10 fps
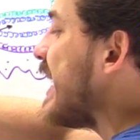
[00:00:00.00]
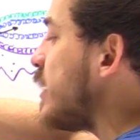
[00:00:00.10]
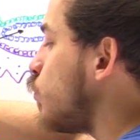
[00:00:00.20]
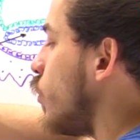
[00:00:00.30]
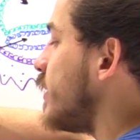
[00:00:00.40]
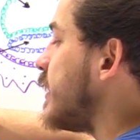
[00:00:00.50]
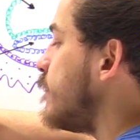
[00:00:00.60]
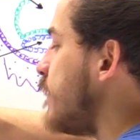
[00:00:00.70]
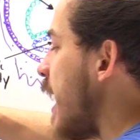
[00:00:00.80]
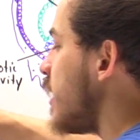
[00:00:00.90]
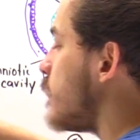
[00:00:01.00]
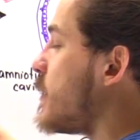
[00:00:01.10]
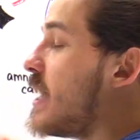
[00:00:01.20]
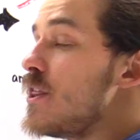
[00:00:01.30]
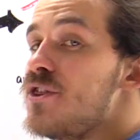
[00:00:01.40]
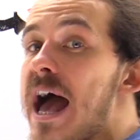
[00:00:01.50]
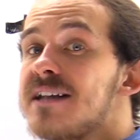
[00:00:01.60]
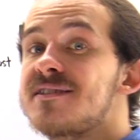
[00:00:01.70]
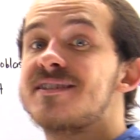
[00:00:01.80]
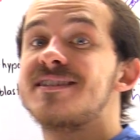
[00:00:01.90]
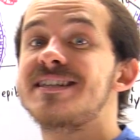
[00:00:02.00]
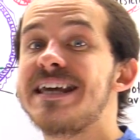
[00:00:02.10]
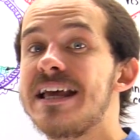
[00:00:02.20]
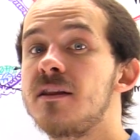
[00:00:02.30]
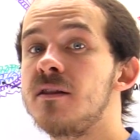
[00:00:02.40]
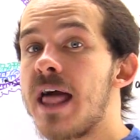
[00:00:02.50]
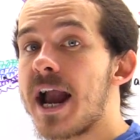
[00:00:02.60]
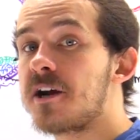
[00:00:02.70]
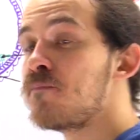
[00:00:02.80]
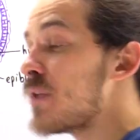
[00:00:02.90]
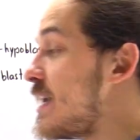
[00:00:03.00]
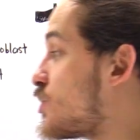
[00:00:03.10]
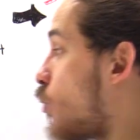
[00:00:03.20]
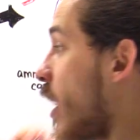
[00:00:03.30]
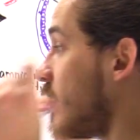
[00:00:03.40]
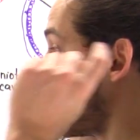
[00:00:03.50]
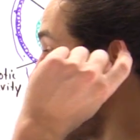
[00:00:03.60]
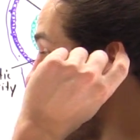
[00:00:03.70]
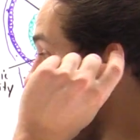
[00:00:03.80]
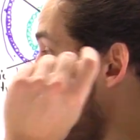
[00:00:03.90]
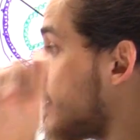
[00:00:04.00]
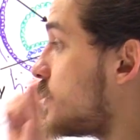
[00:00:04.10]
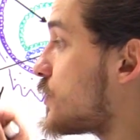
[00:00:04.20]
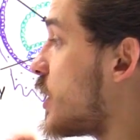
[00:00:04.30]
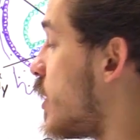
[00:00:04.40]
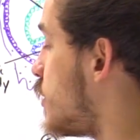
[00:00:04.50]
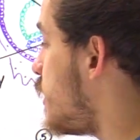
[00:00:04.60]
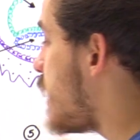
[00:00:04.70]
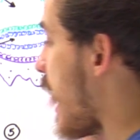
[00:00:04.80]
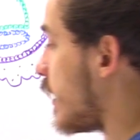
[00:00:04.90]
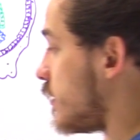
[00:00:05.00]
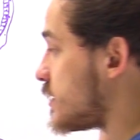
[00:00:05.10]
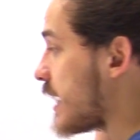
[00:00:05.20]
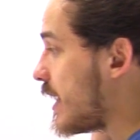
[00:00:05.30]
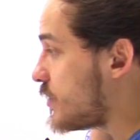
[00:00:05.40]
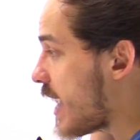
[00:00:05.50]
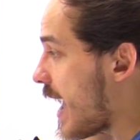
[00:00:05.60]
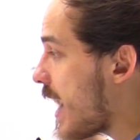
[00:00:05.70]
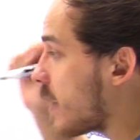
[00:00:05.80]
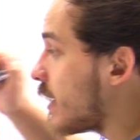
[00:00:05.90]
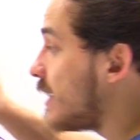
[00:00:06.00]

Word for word: it will develop that skin layer, as well as the ears, the nails, and the hair.